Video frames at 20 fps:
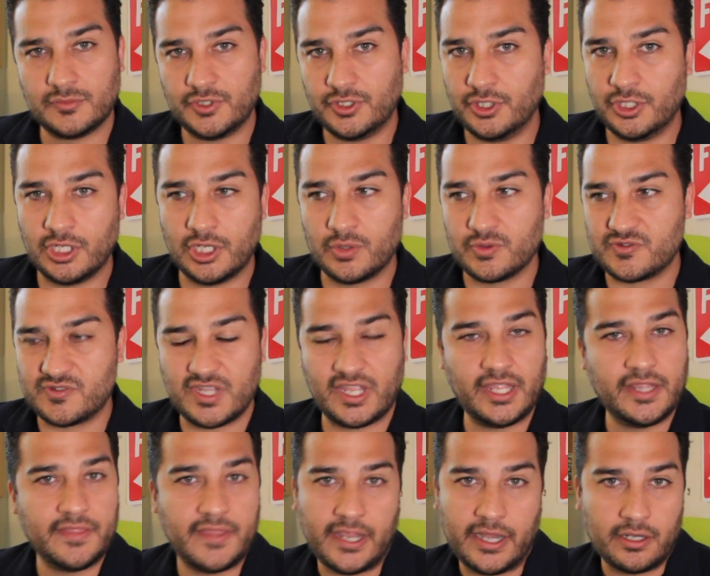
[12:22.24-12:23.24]
you know,
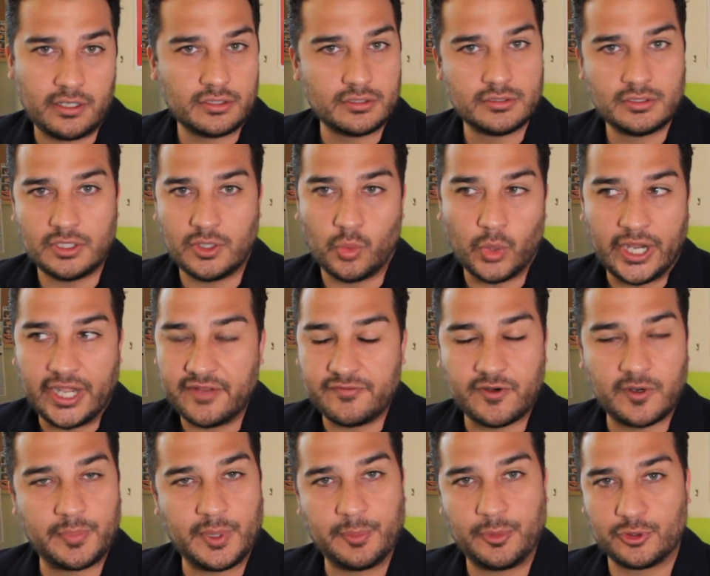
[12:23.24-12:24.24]
sitting there waiting
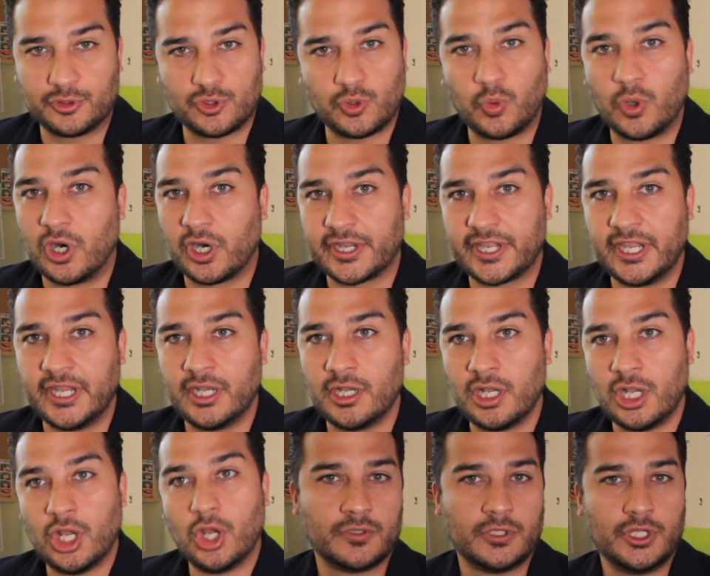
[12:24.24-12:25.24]
for people to walk
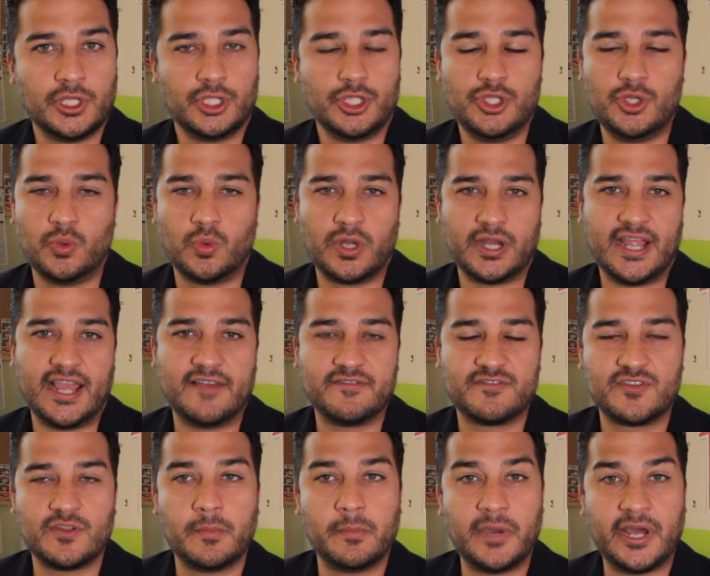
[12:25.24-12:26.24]
in? You want to have
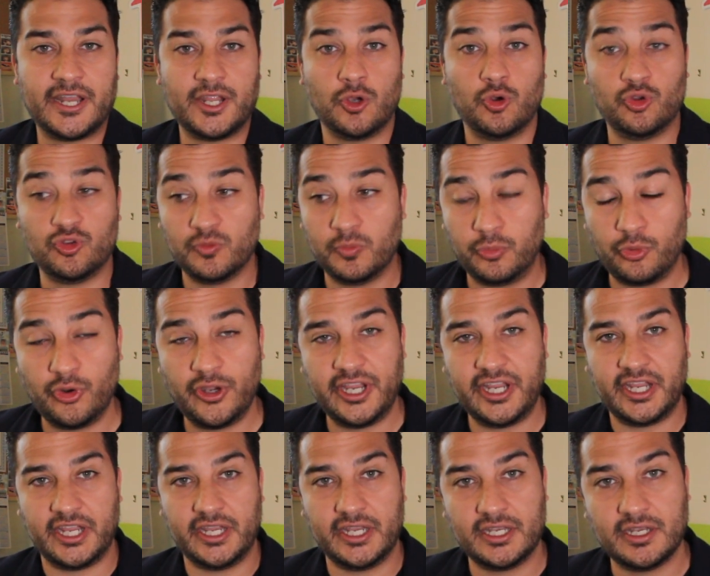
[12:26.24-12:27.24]
somebody who's
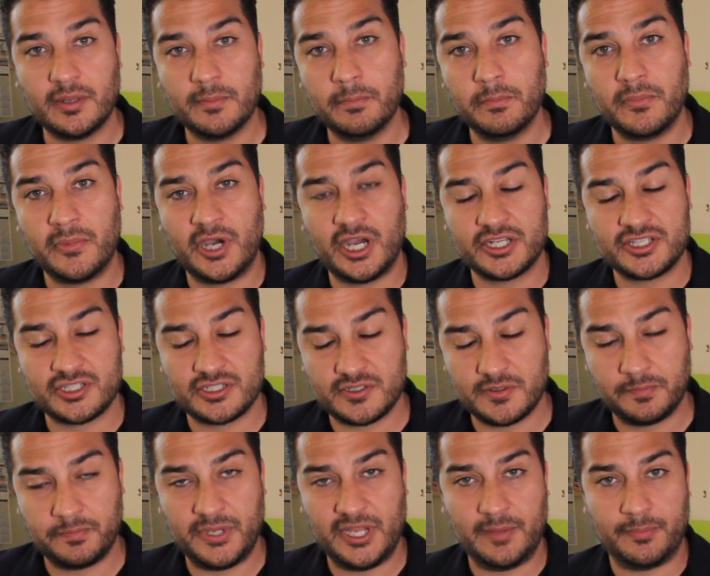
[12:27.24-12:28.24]
bringing
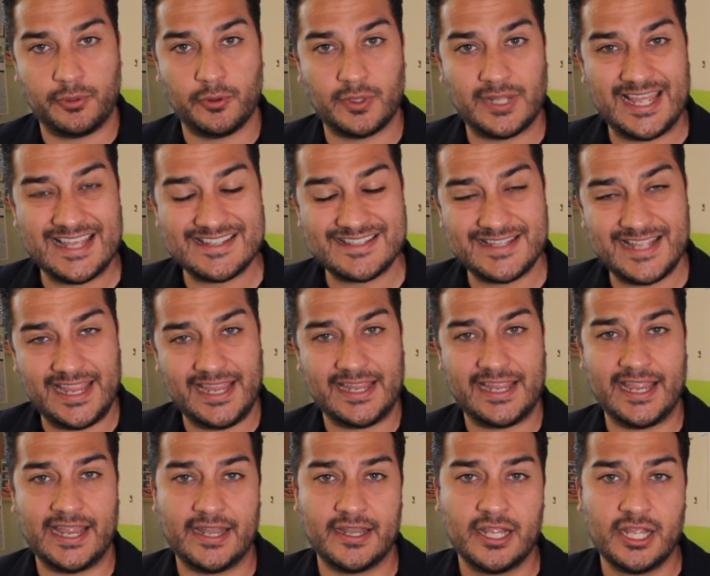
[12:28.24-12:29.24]
much people as they
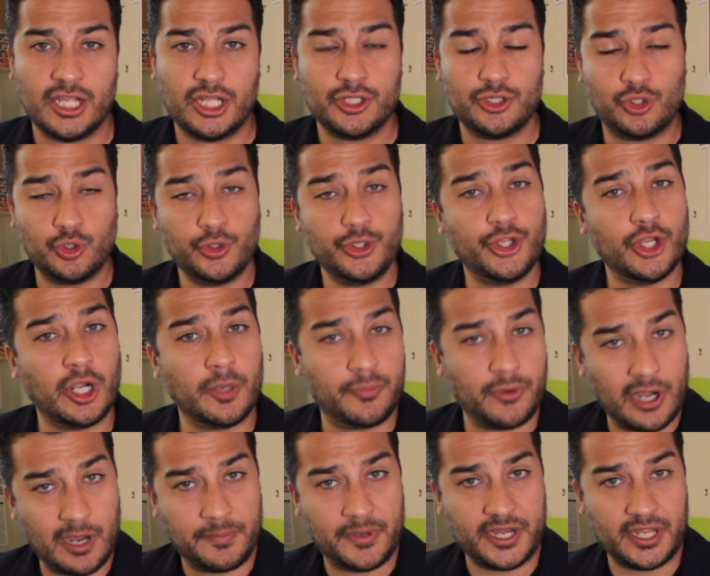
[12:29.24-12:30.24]
can to your
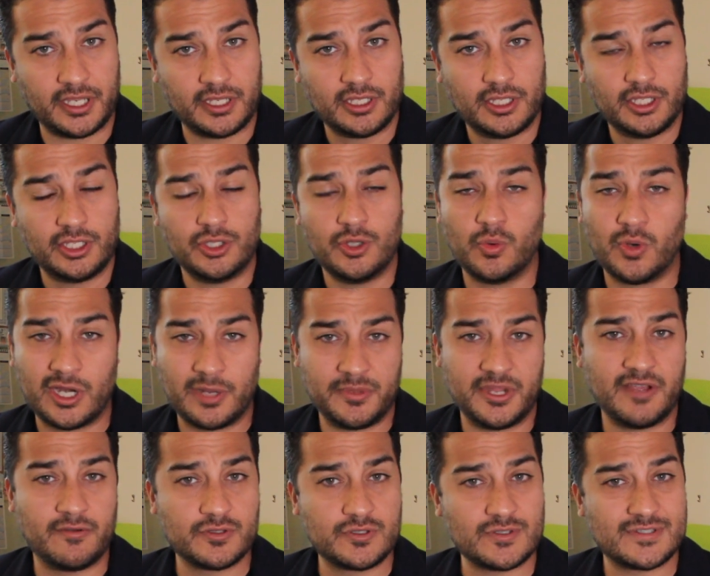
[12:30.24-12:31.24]
property. You want to
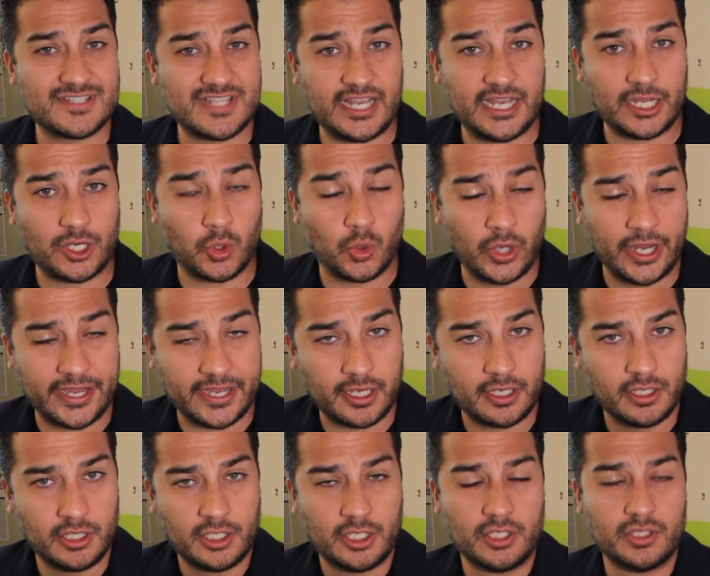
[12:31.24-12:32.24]
be able to sell it quick.
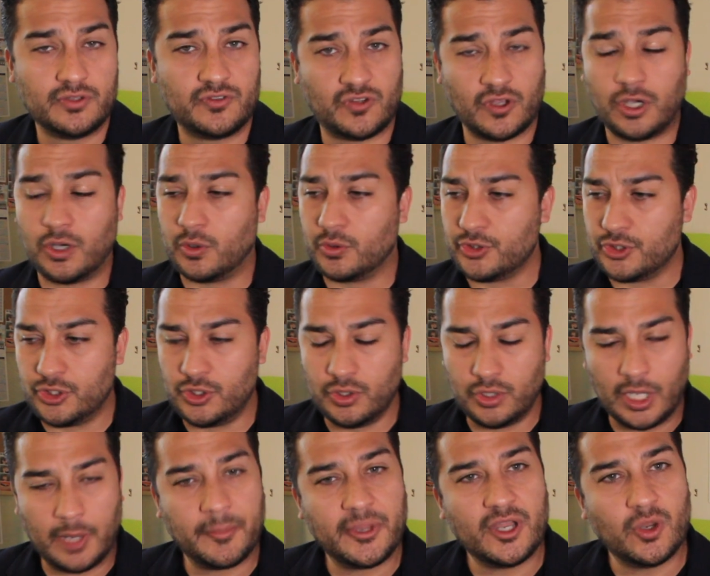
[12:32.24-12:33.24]
So
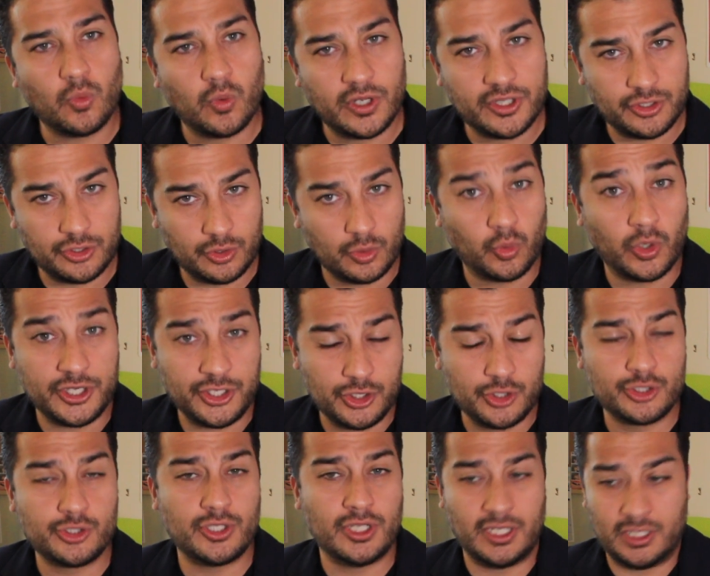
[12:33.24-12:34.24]
I mean, when
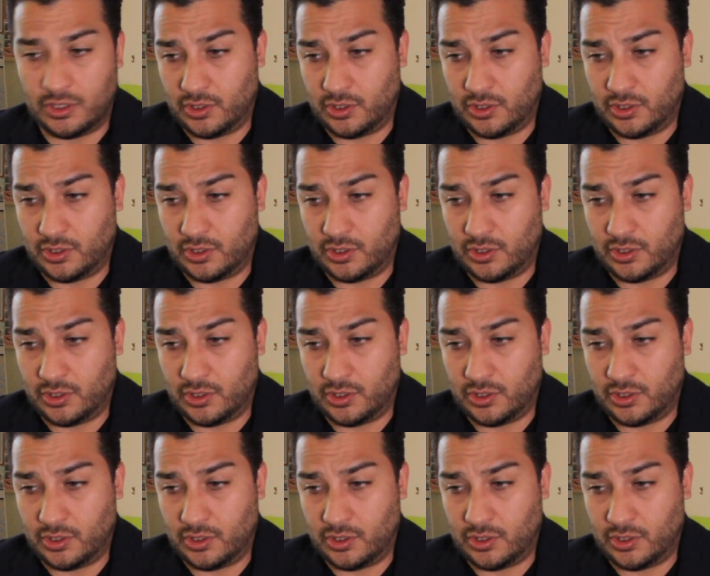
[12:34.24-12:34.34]
you're